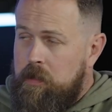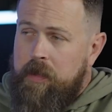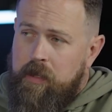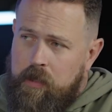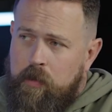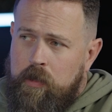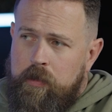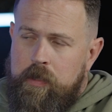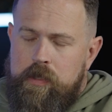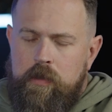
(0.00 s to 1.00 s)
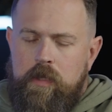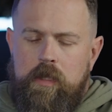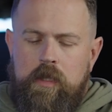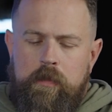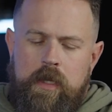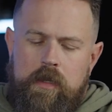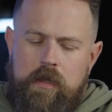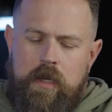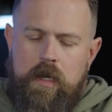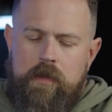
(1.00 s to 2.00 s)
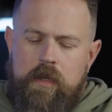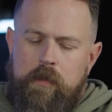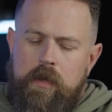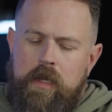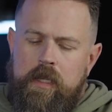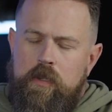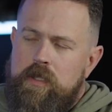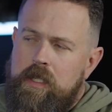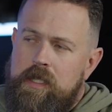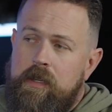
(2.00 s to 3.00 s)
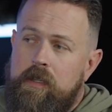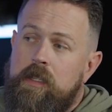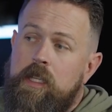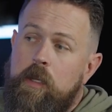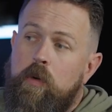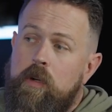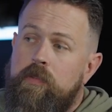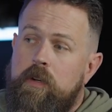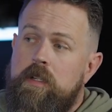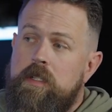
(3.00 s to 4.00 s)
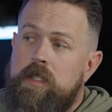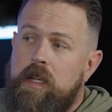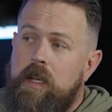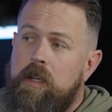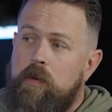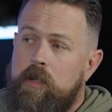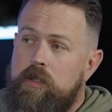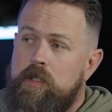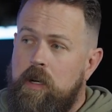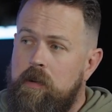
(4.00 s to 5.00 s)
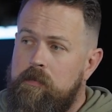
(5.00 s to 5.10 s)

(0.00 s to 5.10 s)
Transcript: I think you alluded to it a little bit there, but like you sit down to the keyboard first, is that kind of where you start?